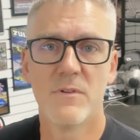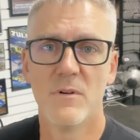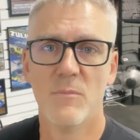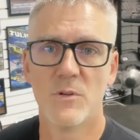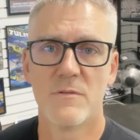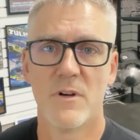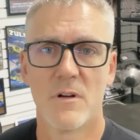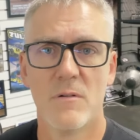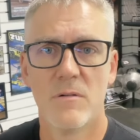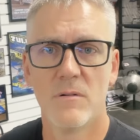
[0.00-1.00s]
for most of our
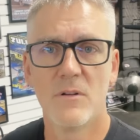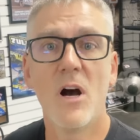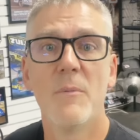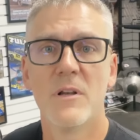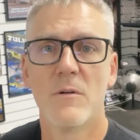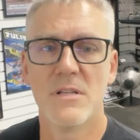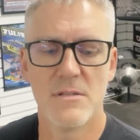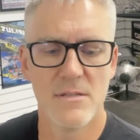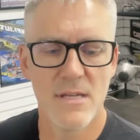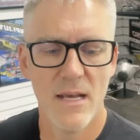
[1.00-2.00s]
common
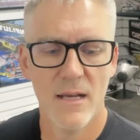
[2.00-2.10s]
questions.